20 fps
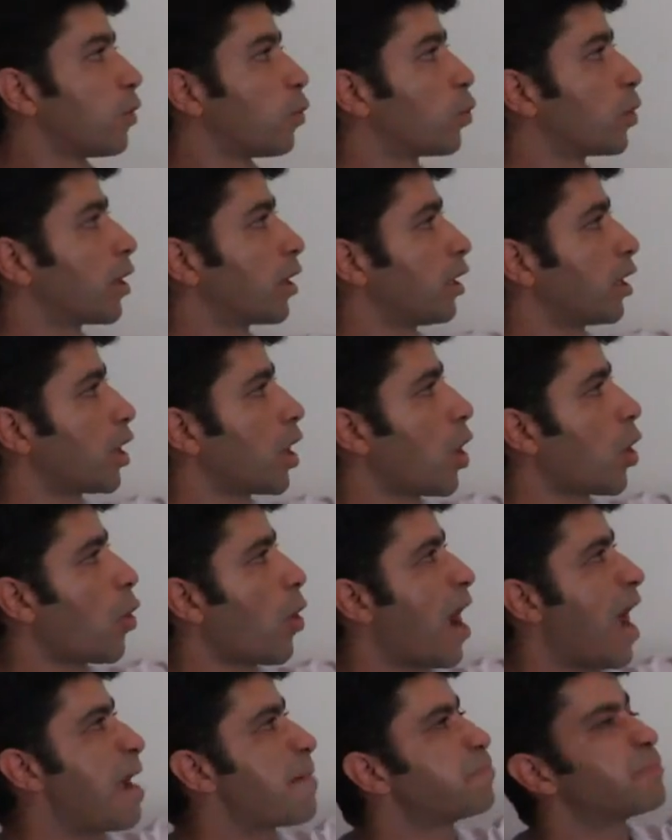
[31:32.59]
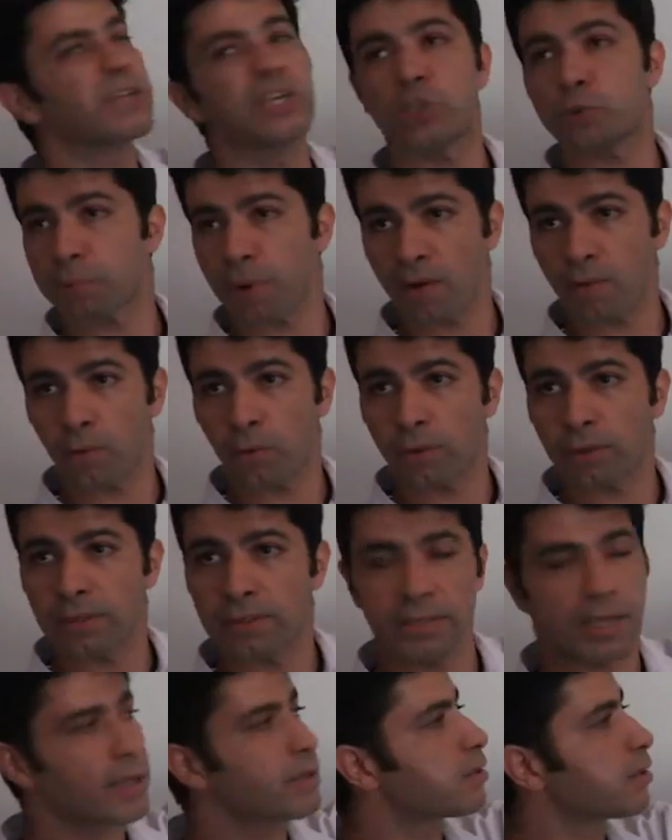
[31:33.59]
We're going to go empty its private
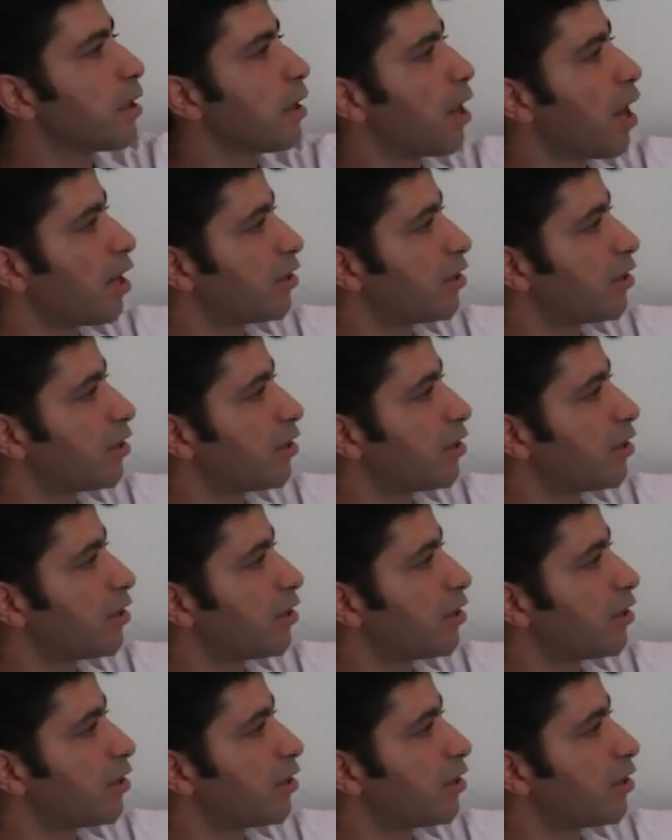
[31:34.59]
working set